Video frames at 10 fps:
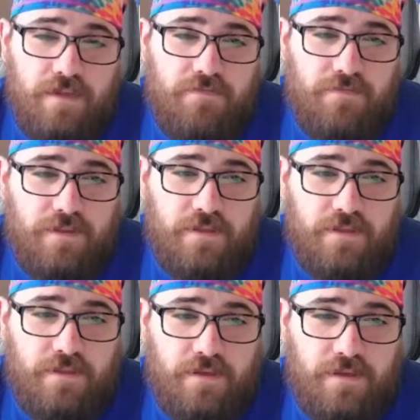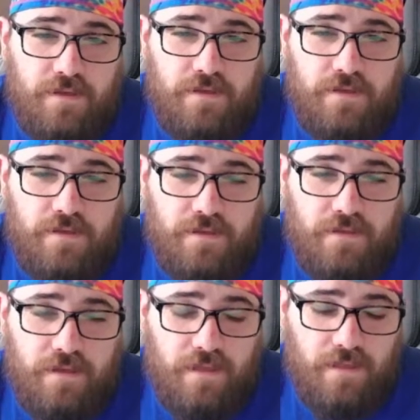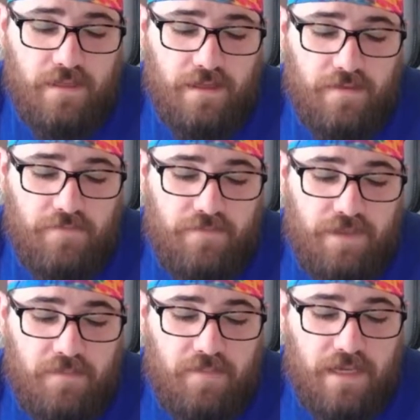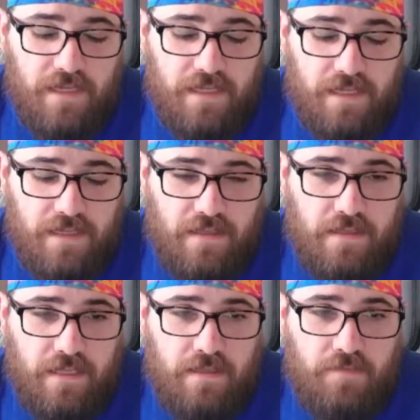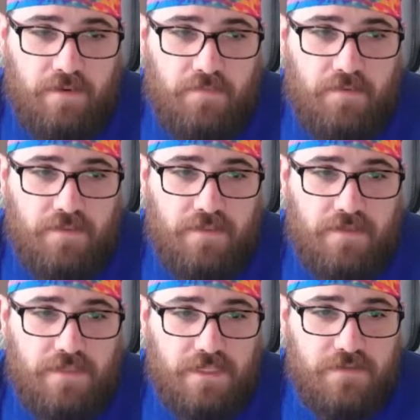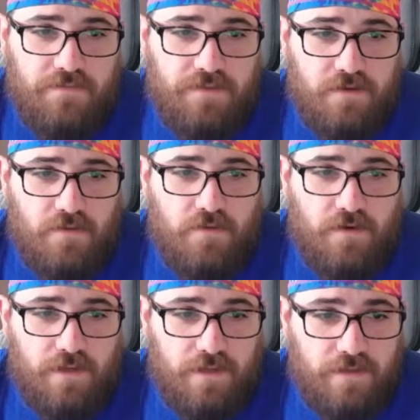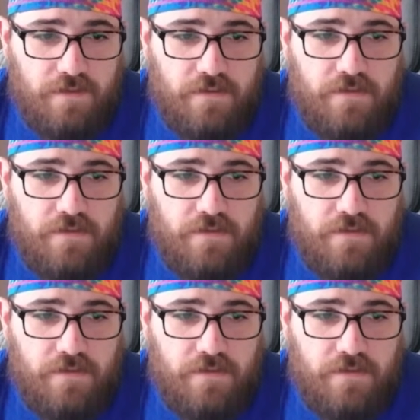definitely, if anybody can keep up with the Chiefs scoring,